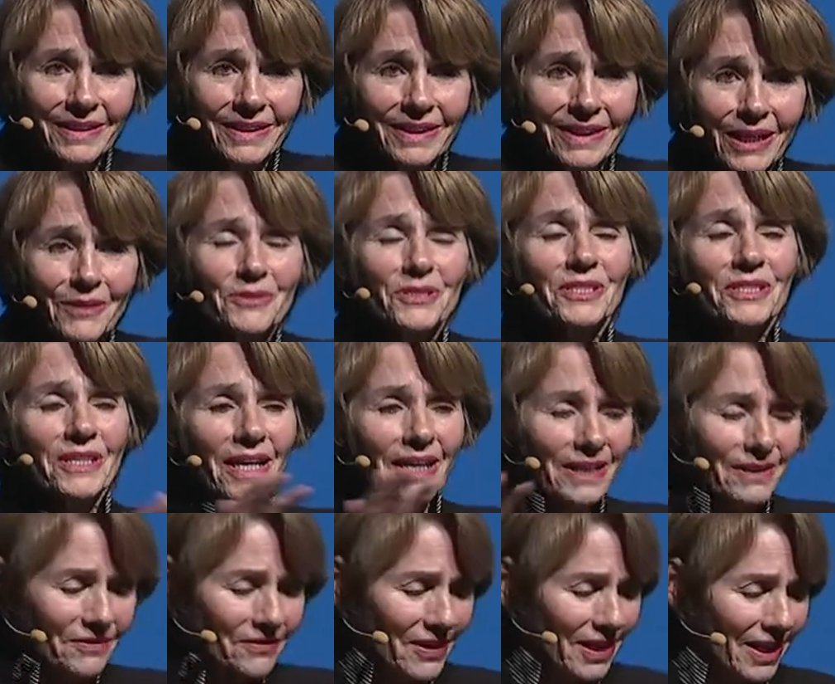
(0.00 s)
outside
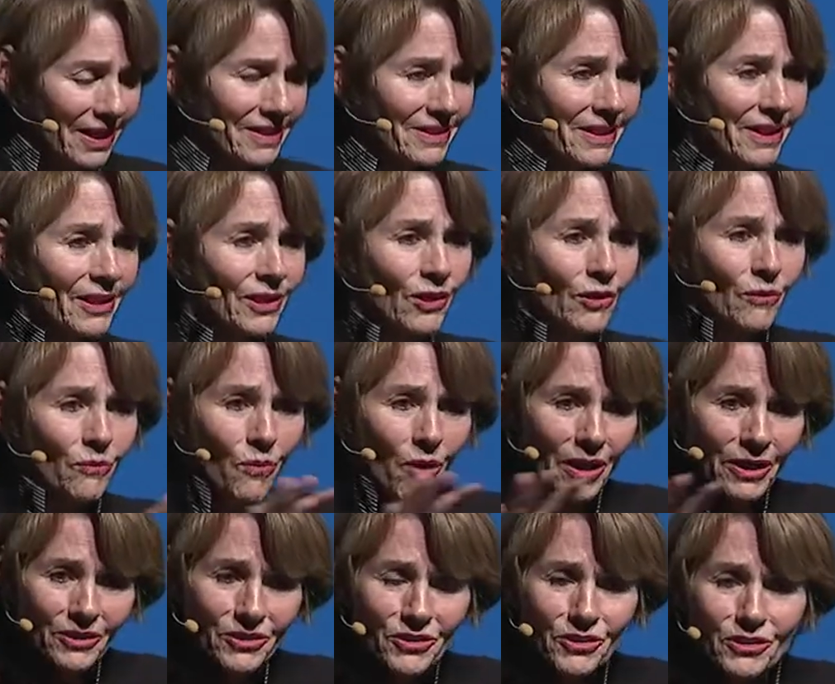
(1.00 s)
of that,
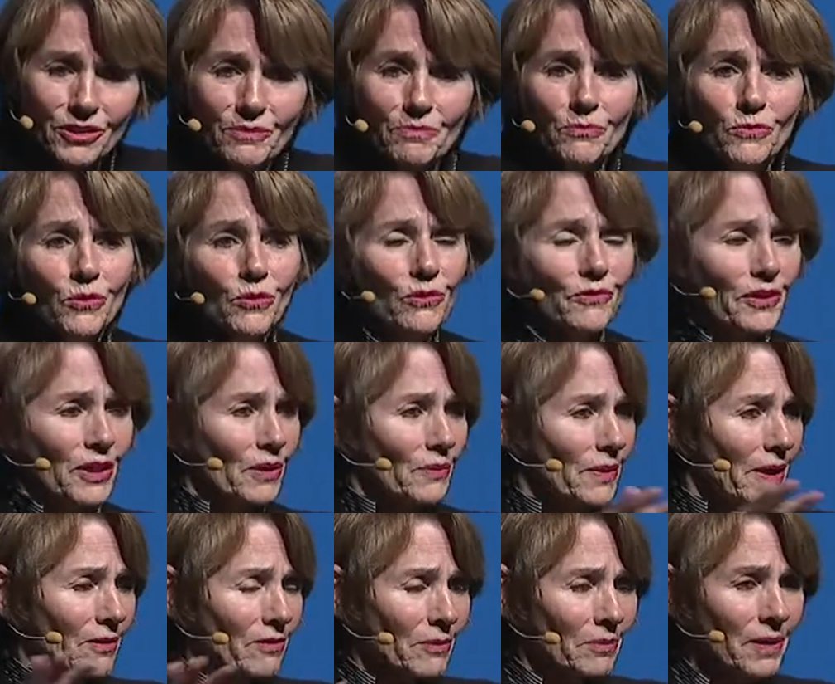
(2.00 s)
water's just moving
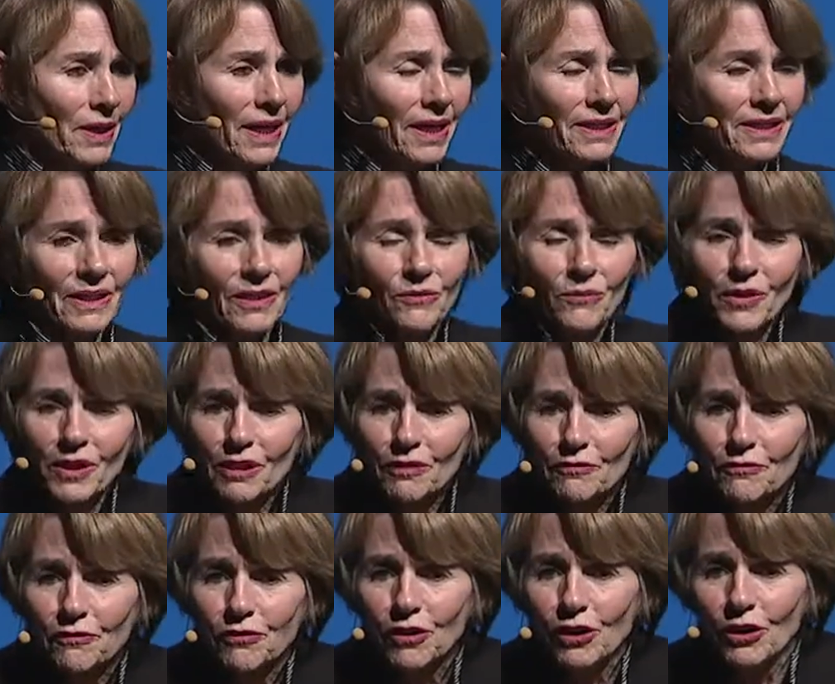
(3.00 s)
around the planet, and when it
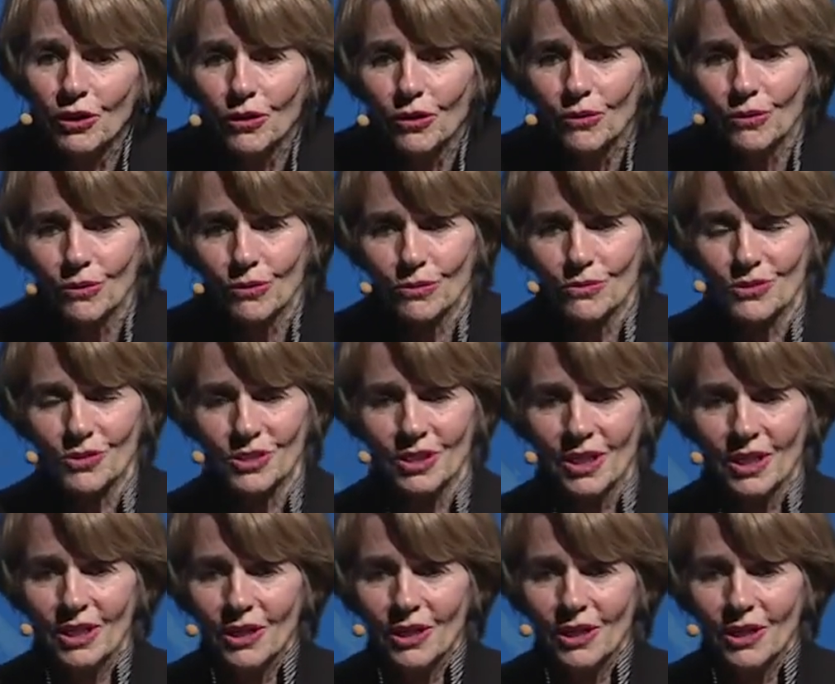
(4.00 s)
flows,